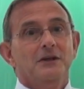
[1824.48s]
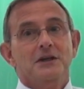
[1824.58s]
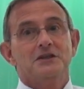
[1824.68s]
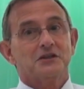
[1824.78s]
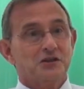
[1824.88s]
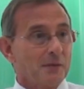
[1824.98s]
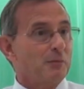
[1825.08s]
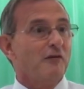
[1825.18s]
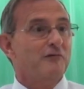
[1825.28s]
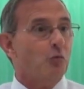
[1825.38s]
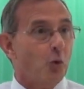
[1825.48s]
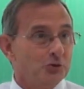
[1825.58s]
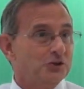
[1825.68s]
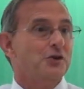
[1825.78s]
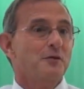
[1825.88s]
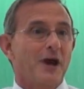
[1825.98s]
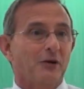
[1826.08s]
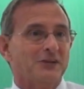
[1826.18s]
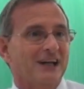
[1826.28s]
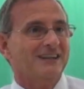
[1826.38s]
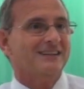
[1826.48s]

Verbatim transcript: It's a trap I've warned you about.